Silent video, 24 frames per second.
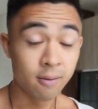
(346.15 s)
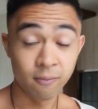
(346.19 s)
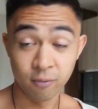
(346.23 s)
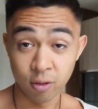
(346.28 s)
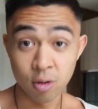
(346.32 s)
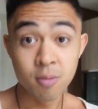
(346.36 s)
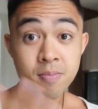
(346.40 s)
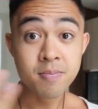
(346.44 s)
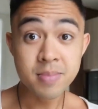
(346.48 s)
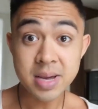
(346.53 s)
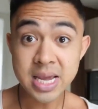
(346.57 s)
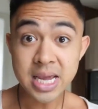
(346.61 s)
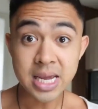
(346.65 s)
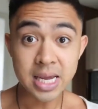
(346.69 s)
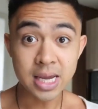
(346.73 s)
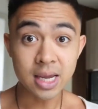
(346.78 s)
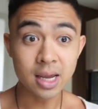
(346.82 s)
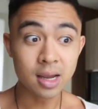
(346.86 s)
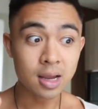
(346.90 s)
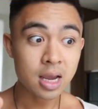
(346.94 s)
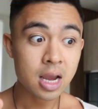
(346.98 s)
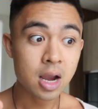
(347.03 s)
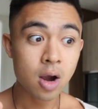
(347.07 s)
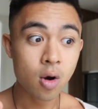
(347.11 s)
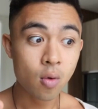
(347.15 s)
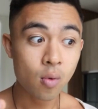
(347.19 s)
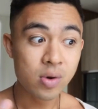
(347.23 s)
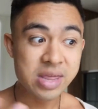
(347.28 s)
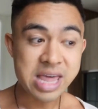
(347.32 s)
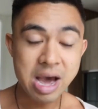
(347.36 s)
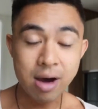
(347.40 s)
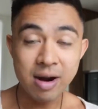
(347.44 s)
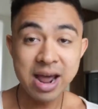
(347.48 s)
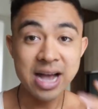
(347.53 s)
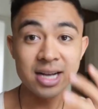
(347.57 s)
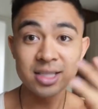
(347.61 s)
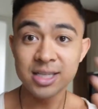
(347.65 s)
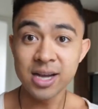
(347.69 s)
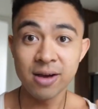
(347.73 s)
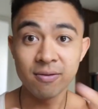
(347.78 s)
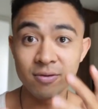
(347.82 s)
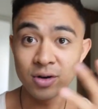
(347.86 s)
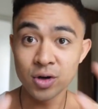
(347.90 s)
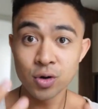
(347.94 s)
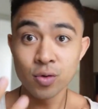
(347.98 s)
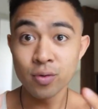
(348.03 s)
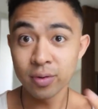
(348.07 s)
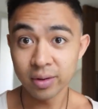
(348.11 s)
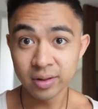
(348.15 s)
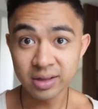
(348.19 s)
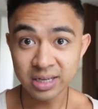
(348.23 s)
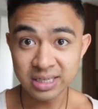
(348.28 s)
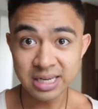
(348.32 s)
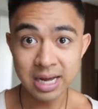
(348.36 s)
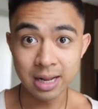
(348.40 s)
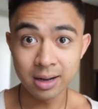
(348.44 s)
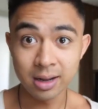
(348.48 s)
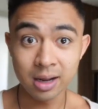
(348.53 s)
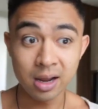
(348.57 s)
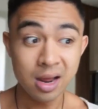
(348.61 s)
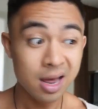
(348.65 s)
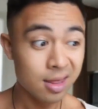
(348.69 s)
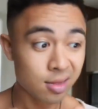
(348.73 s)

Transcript: for me without actually having to doing all the selling.